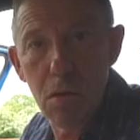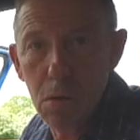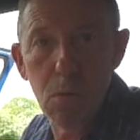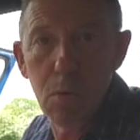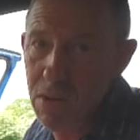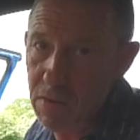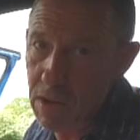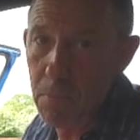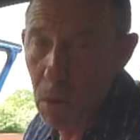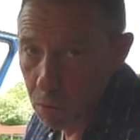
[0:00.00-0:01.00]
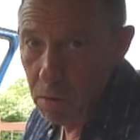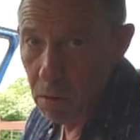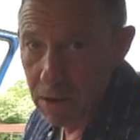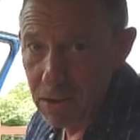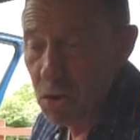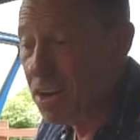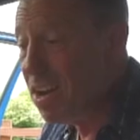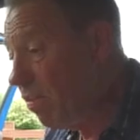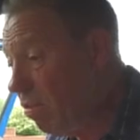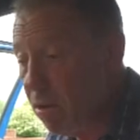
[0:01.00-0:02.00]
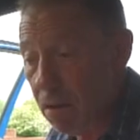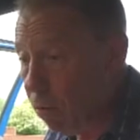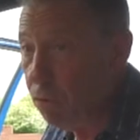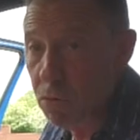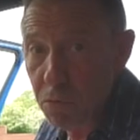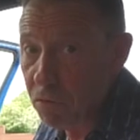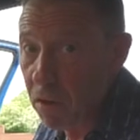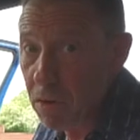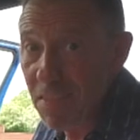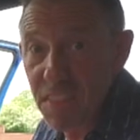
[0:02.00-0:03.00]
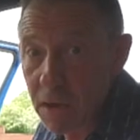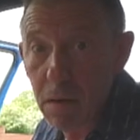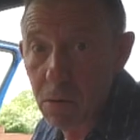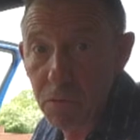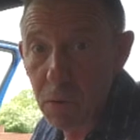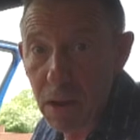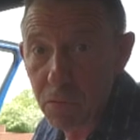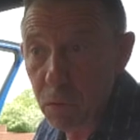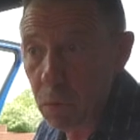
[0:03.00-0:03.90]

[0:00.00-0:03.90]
look all this up online. You can even do it on your phone in the car if you have